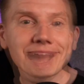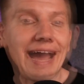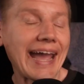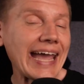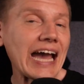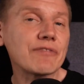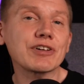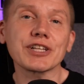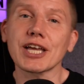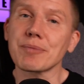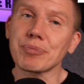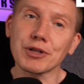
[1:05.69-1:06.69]
I have a
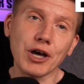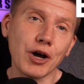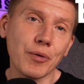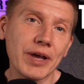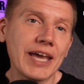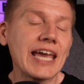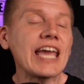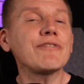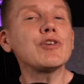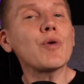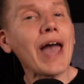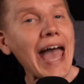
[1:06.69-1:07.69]
link below. If
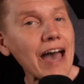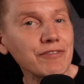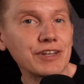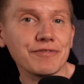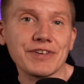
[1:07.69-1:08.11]
you haven't